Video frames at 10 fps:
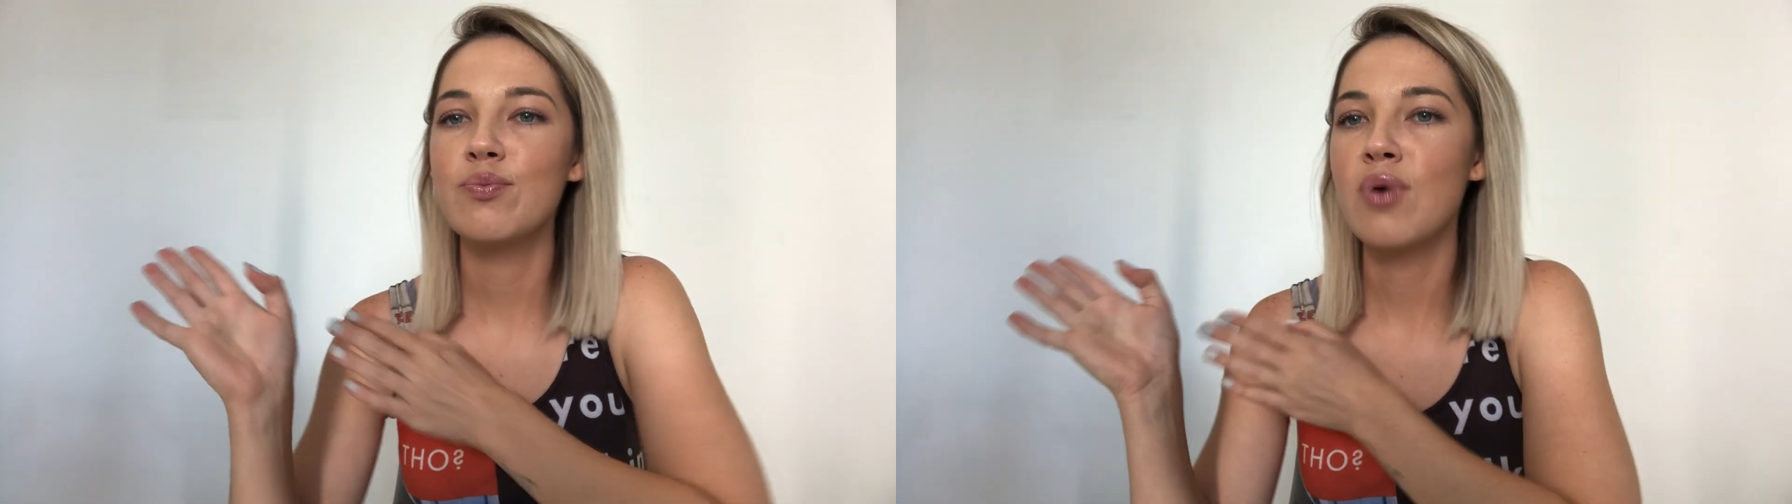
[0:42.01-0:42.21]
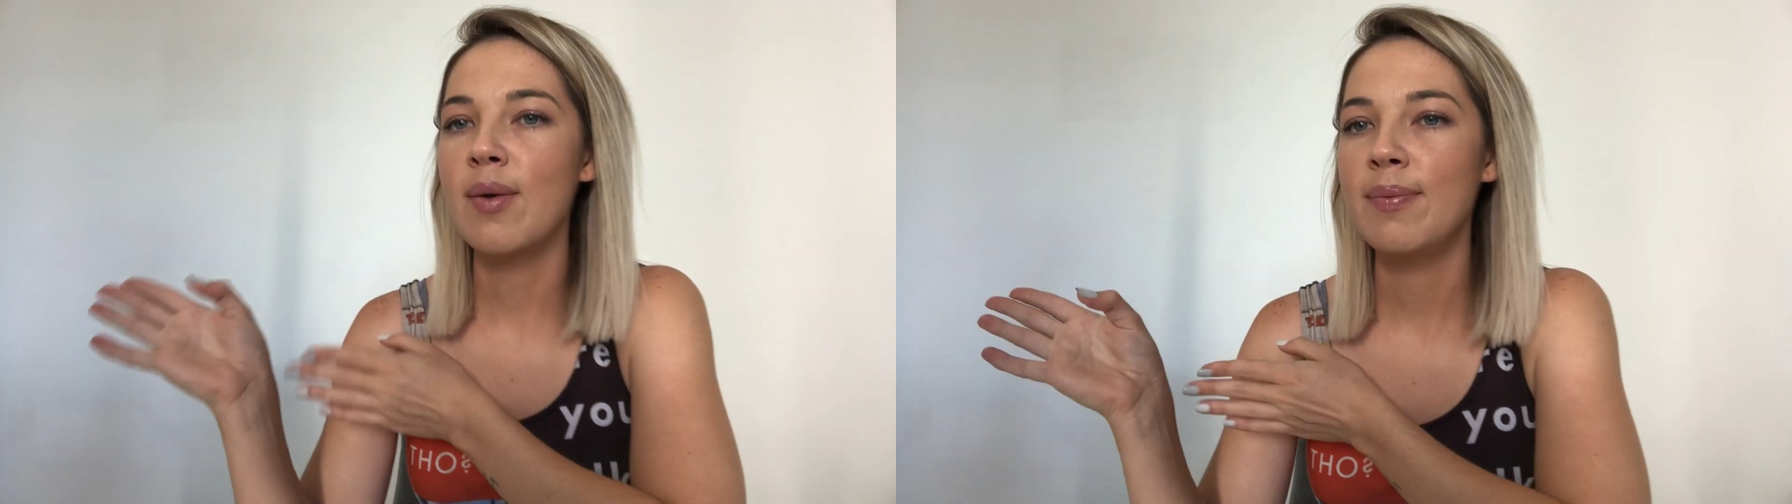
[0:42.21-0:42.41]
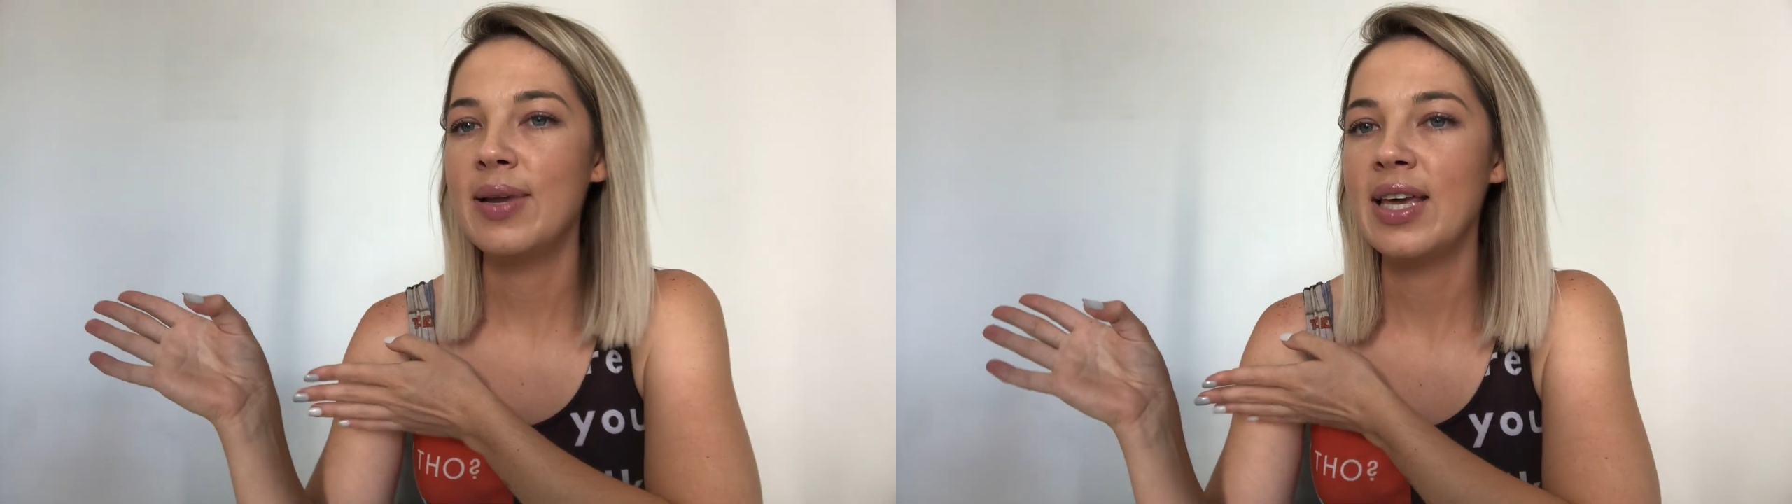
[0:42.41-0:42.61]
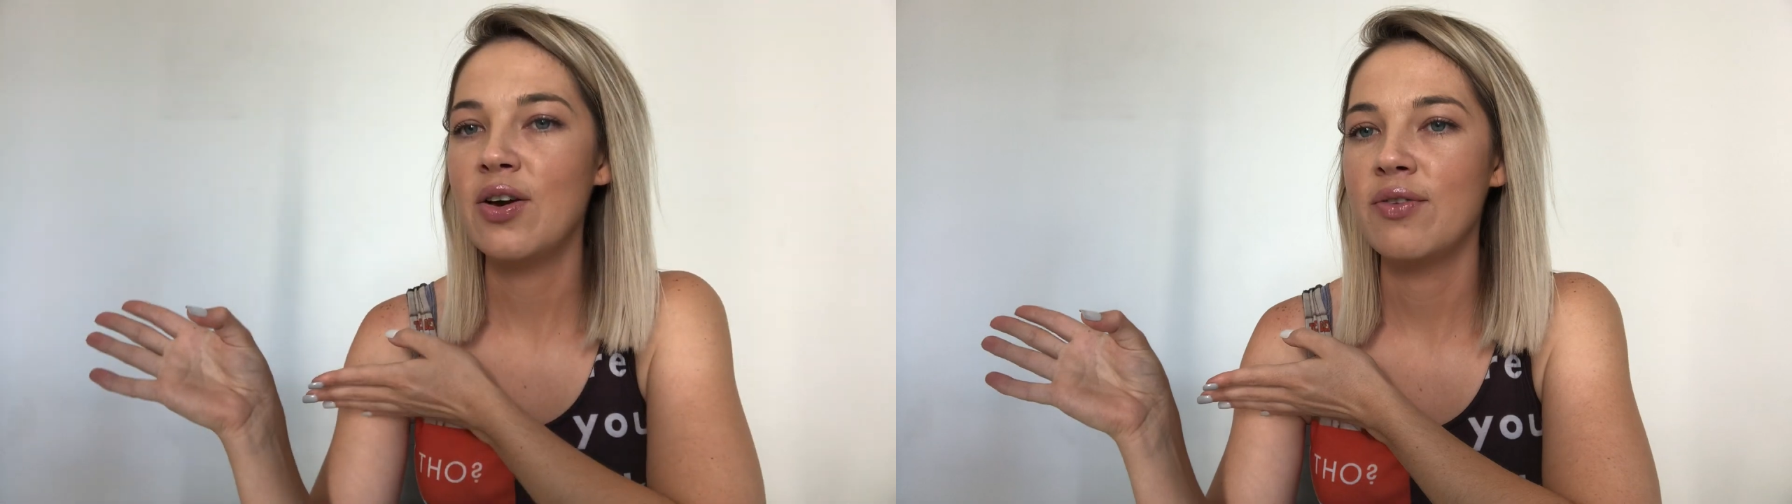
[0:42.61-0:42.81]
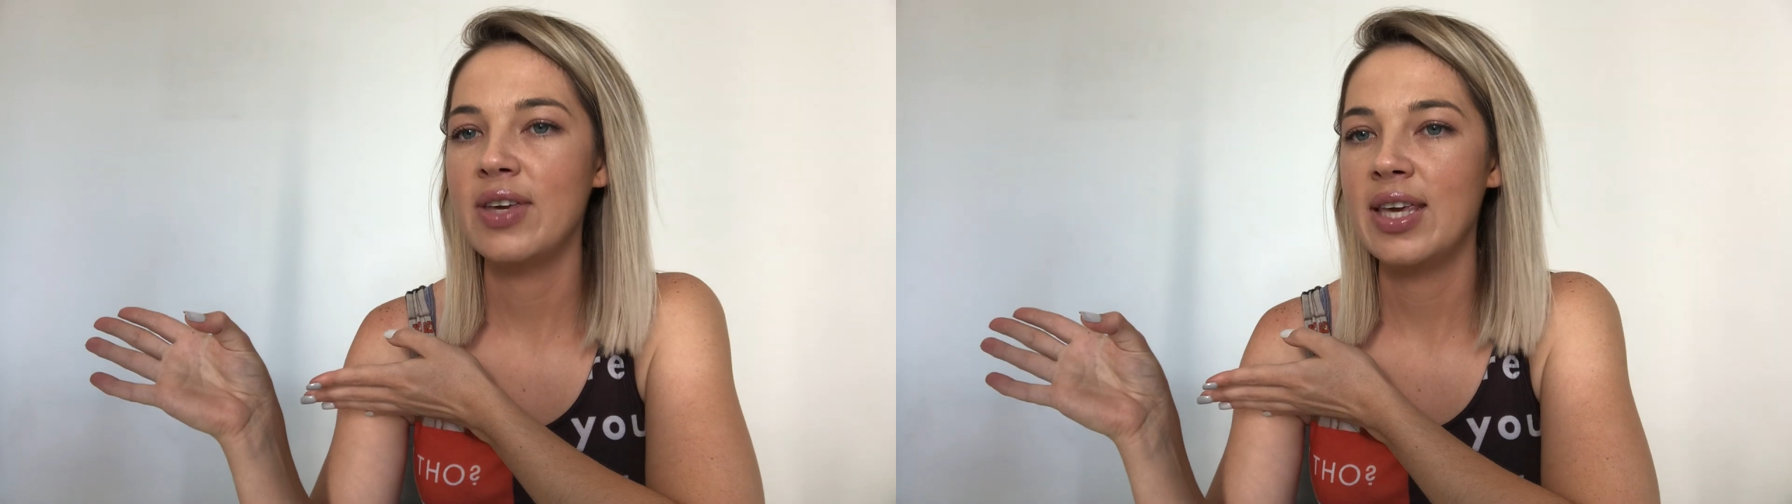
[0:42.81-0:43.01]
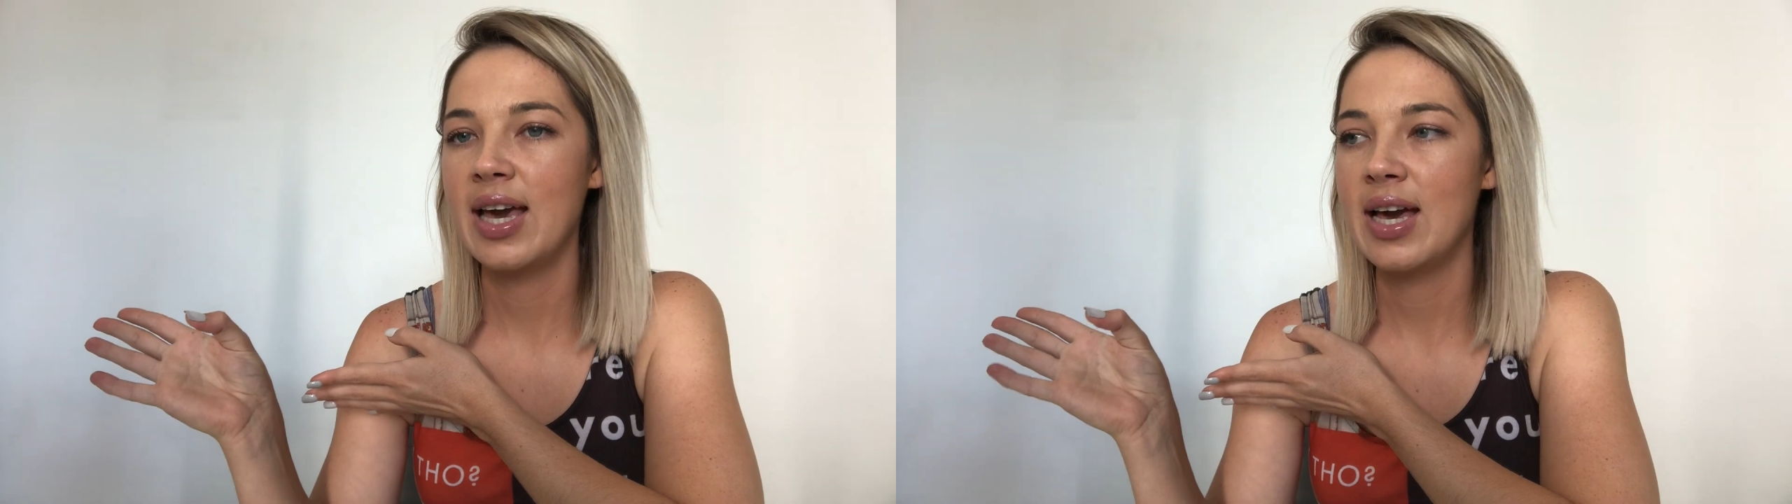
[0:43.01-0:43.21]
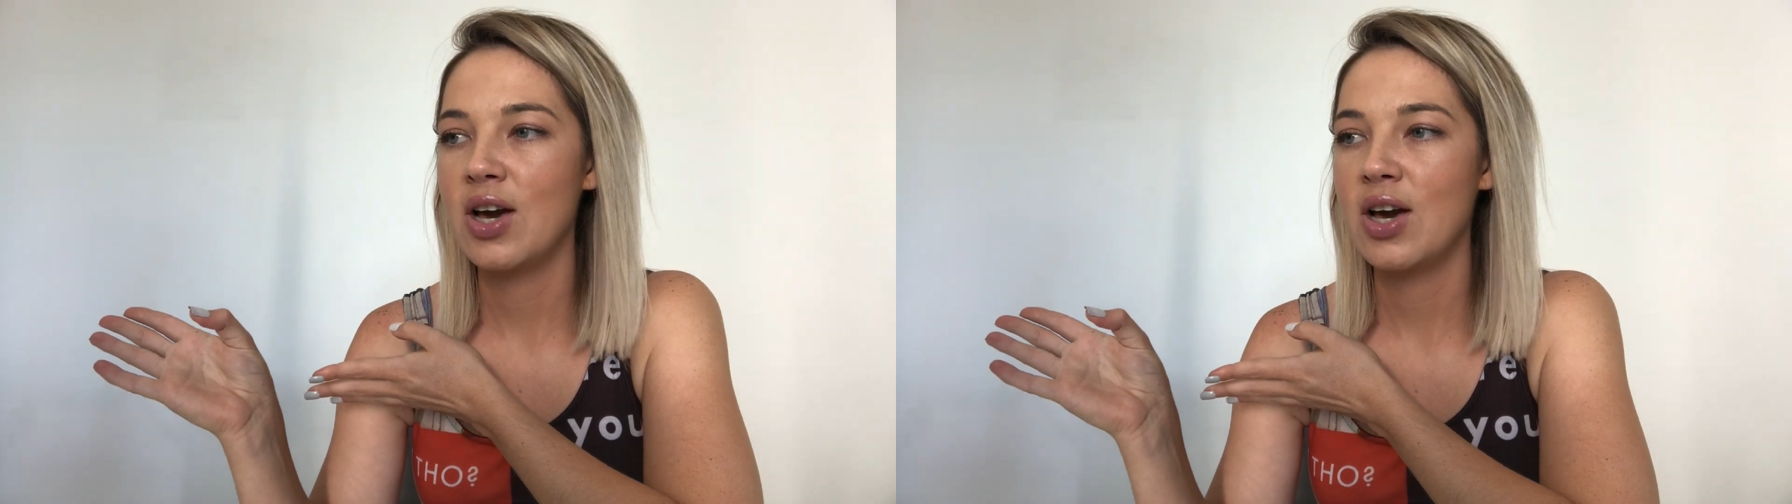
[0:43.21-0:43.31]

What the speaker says: probably over here.